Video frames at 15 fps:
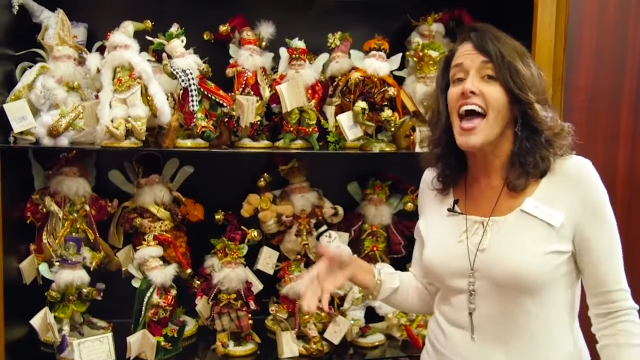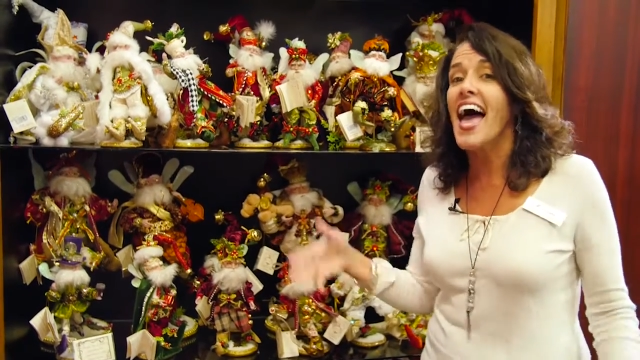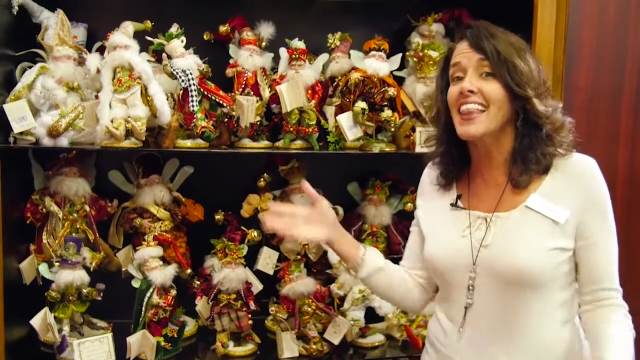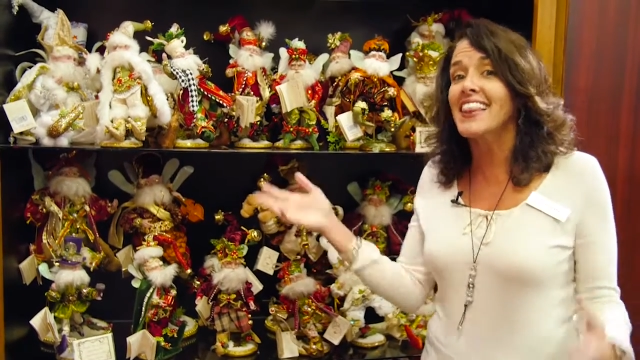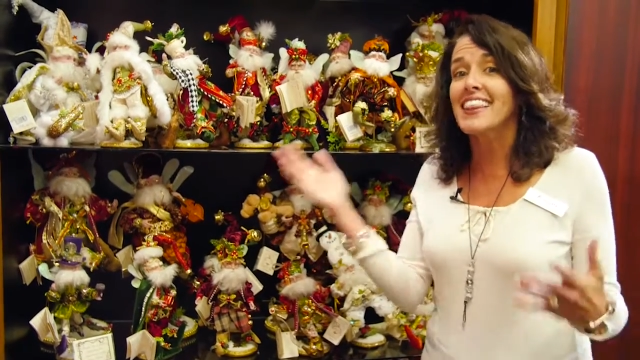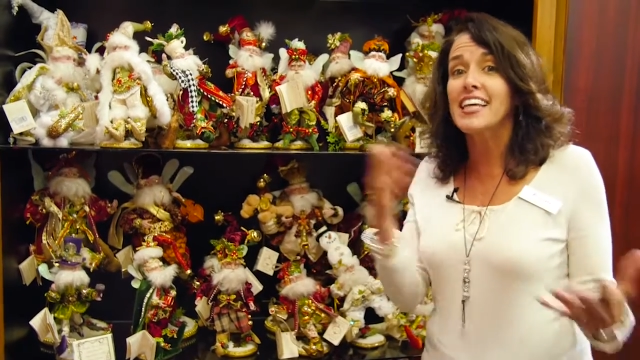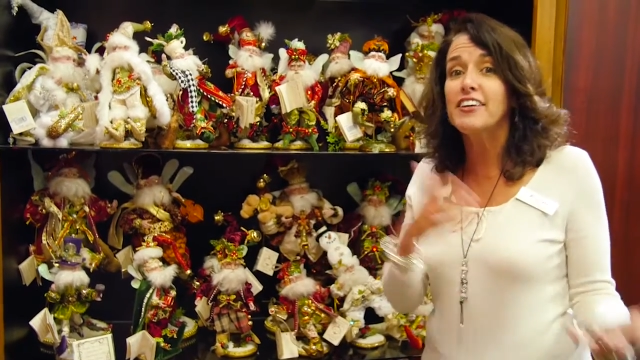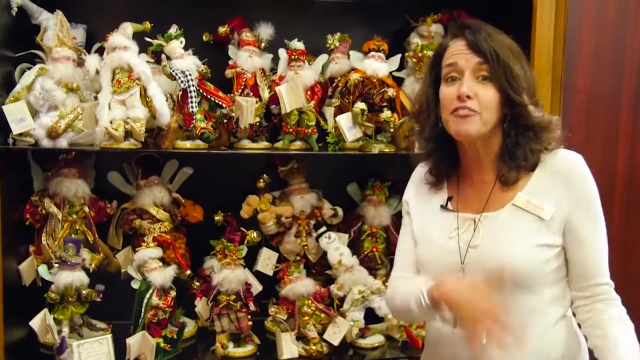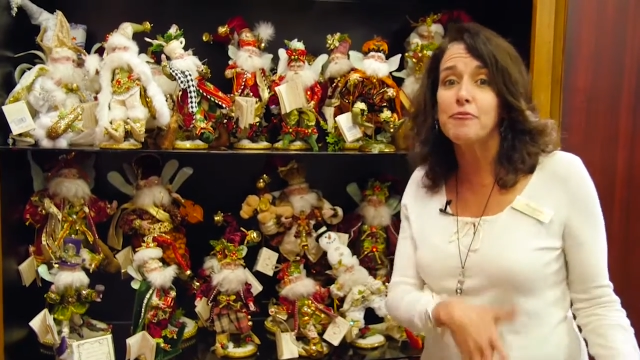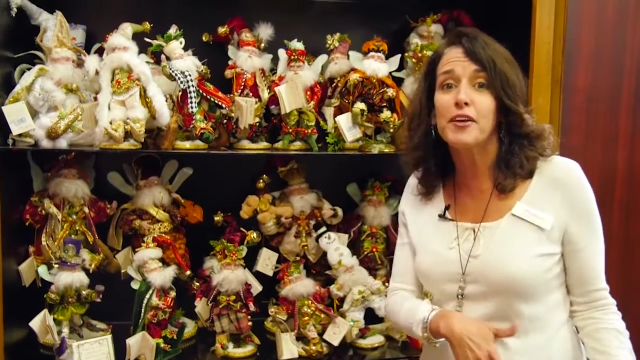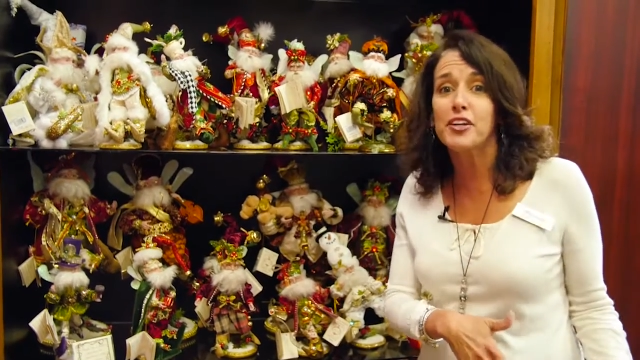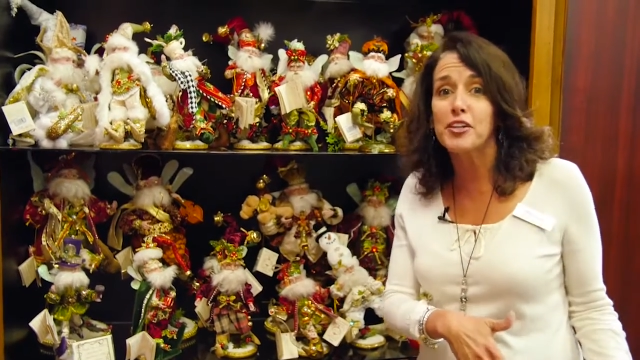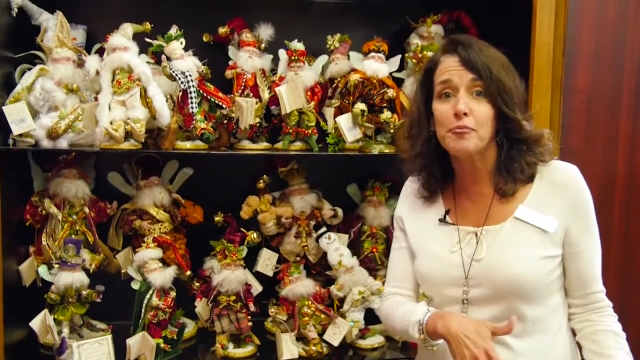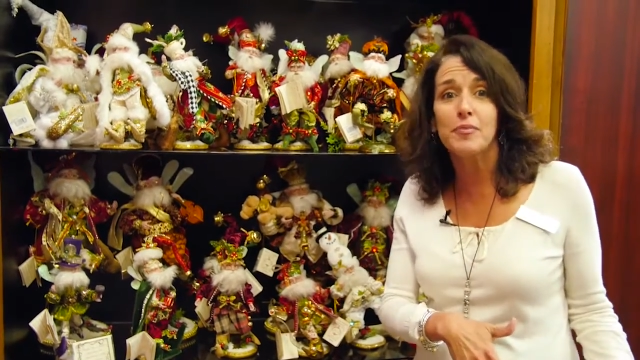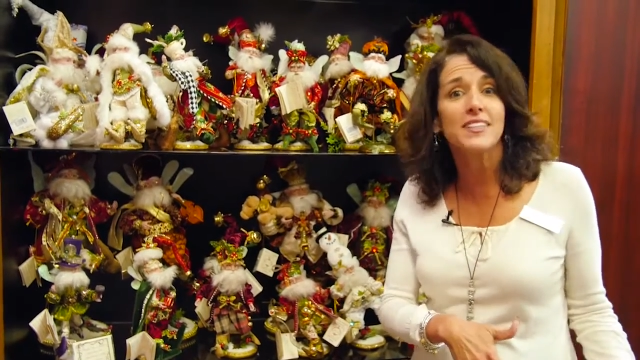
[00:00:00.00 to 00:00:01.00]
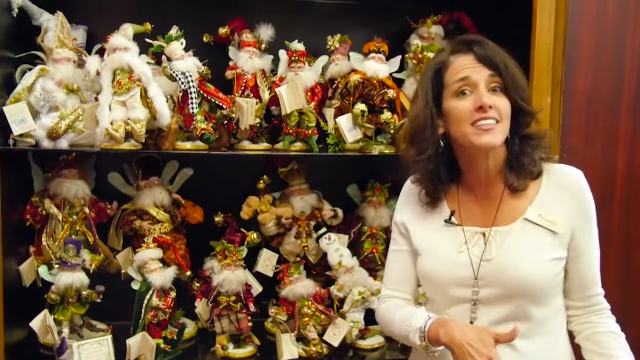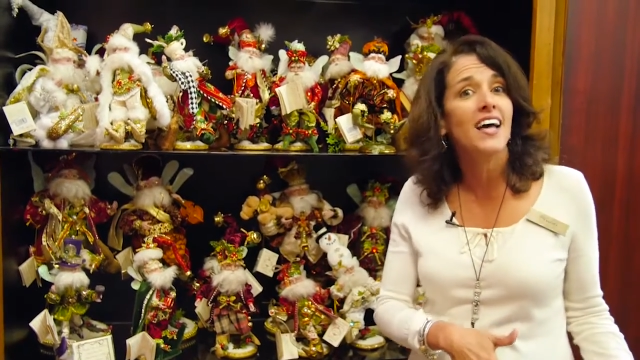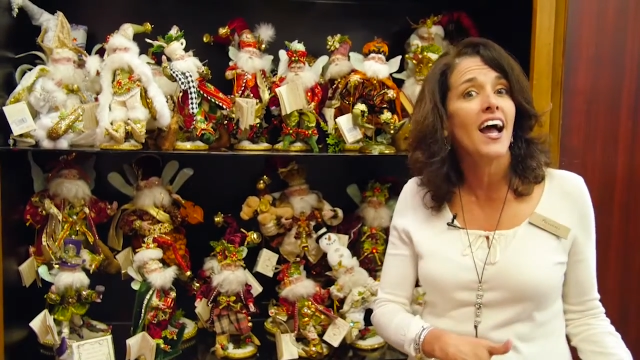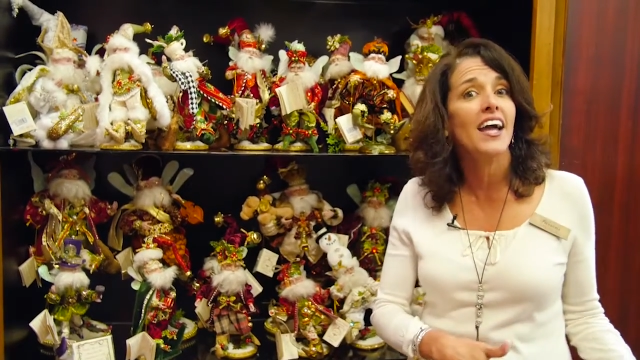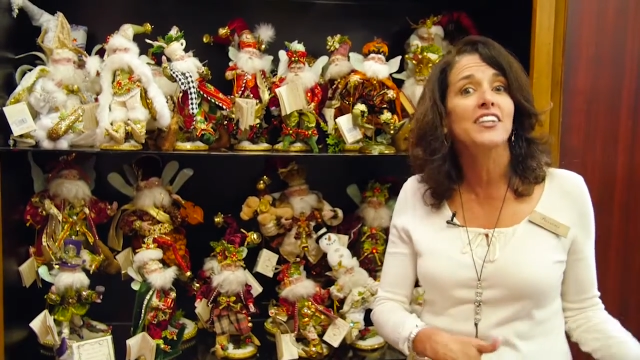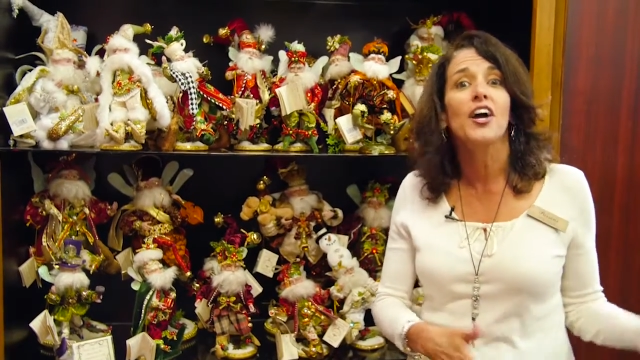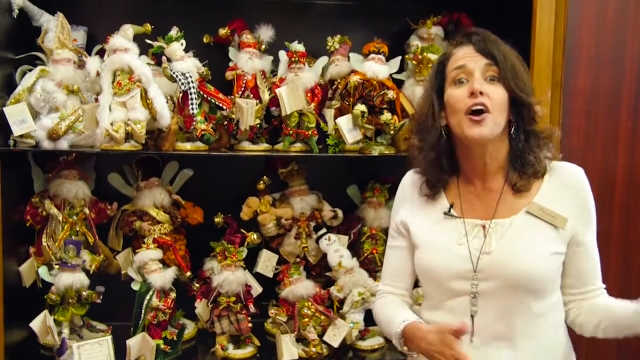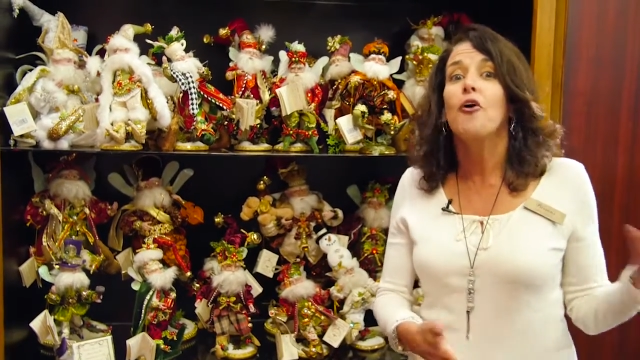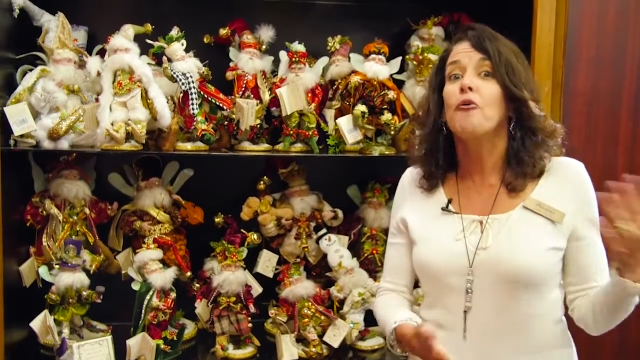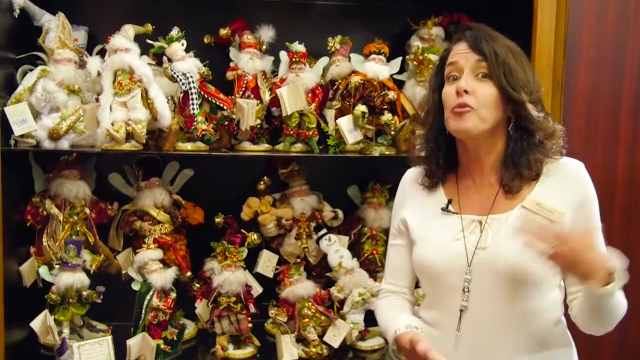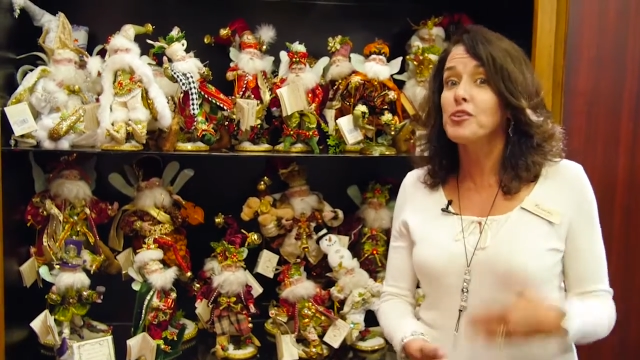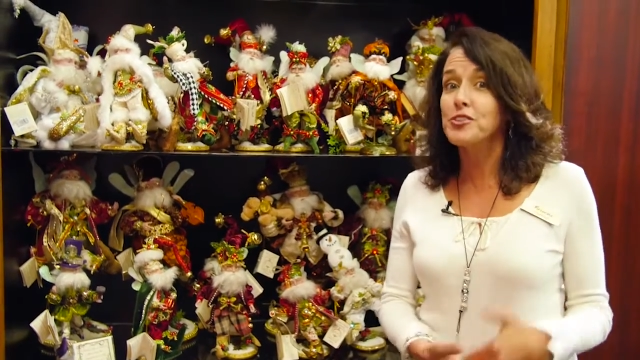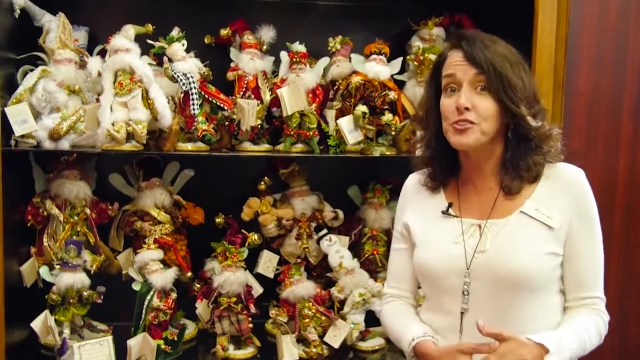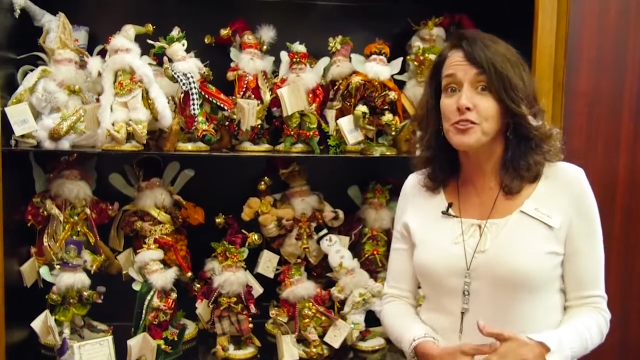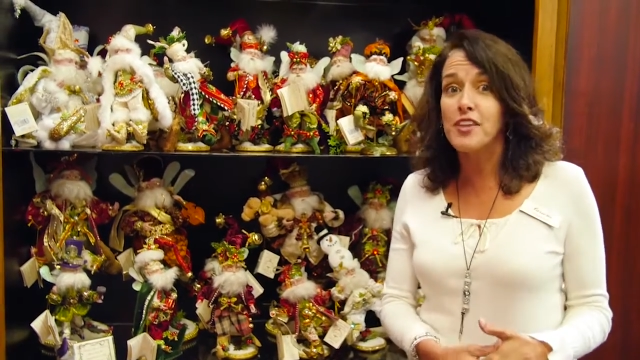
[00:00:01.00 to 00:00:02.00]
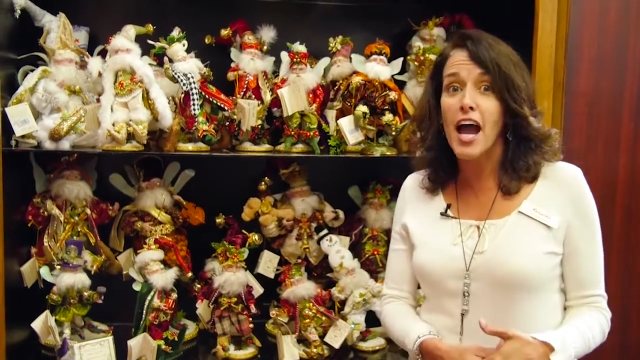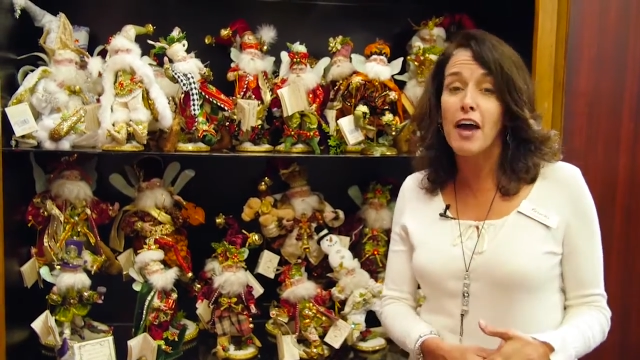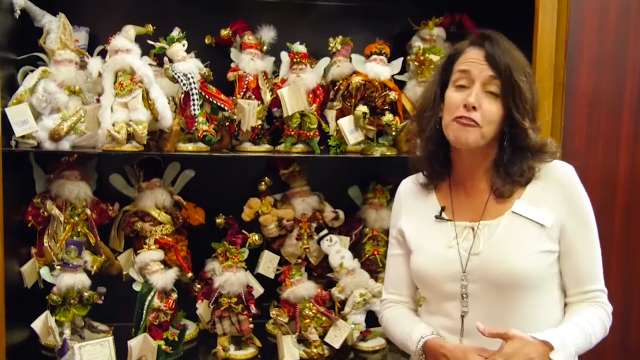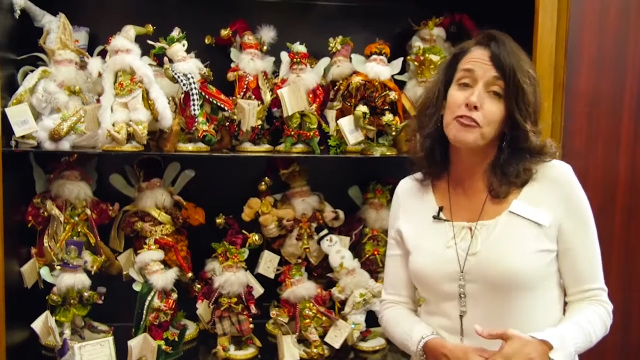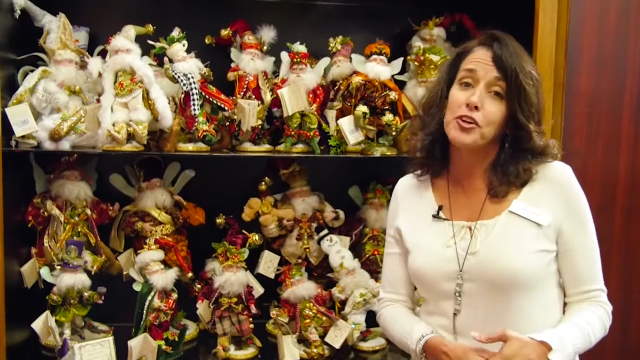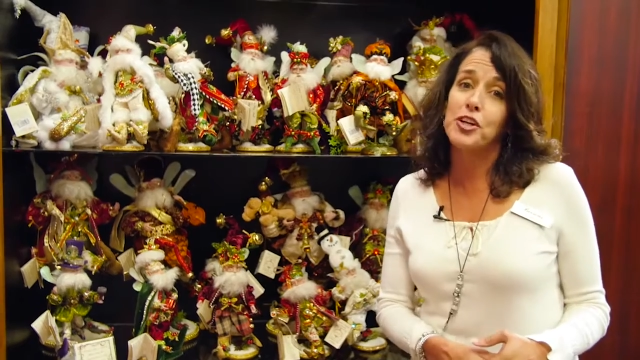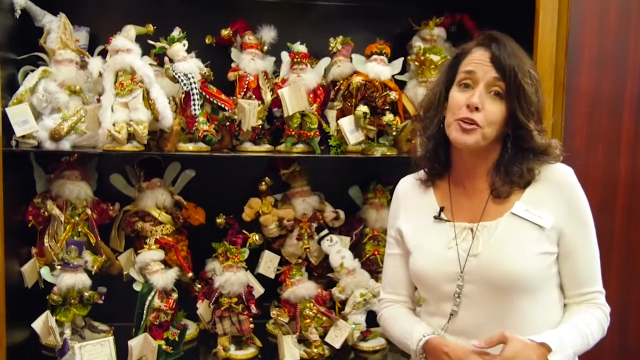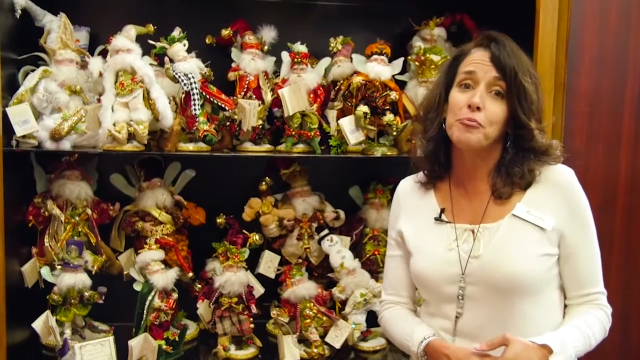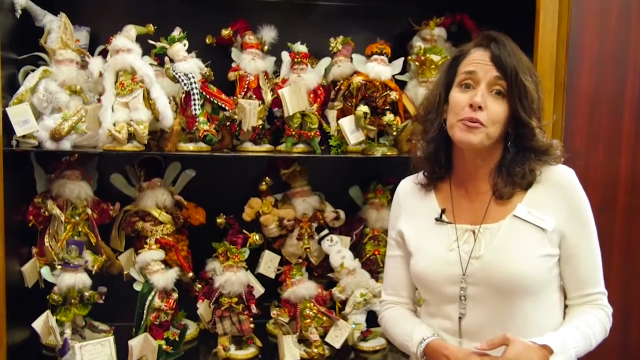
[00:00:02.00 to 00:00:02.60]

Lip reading: and leave them here to be signed, we'll do that for you.